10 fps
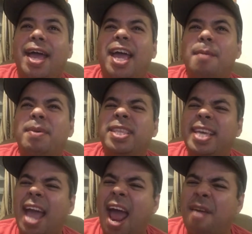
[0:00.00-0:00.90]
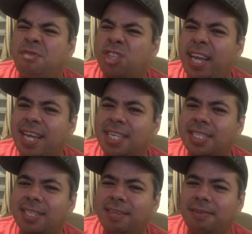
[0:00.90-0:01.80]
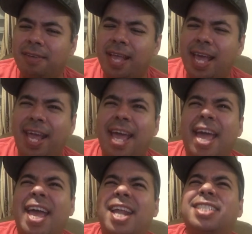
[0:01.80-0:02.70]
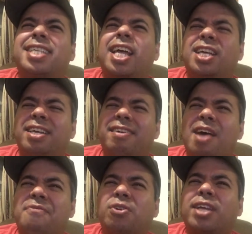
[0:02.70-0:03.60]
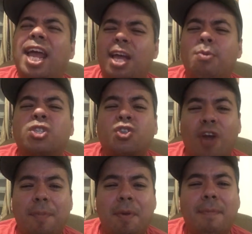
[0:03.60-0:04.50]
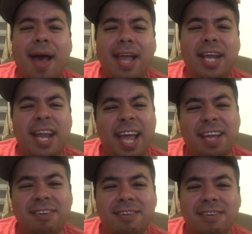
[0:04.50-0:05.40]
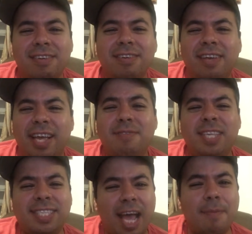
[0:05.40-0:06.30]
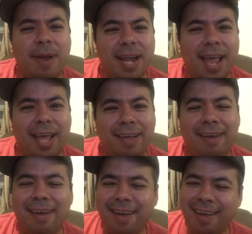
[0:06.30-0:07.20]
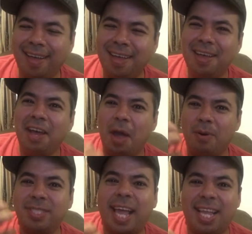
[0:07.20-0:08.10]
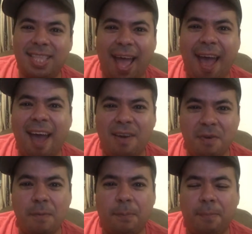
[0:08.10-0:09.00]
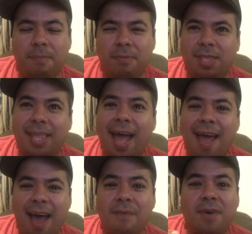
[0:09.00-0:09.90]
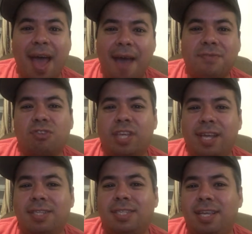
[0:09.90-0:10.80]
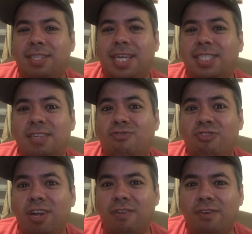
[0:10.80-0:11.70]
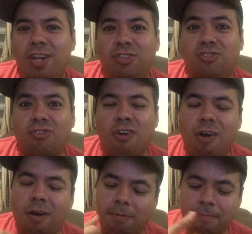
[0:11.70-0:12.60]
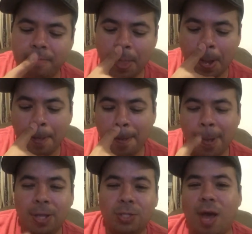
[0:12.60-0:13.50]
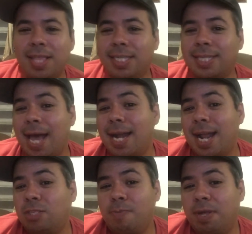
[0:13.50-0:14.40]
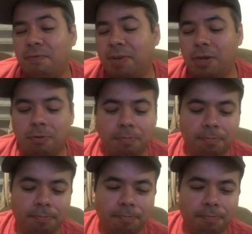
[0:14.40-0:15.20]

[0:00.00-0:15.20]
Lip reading: It gave me the aftertaste and it was like, I felt that like it was scraping my neck, inside my neck. It was like that aftertaste. The taste is really, really strong. So I decided not to make the video.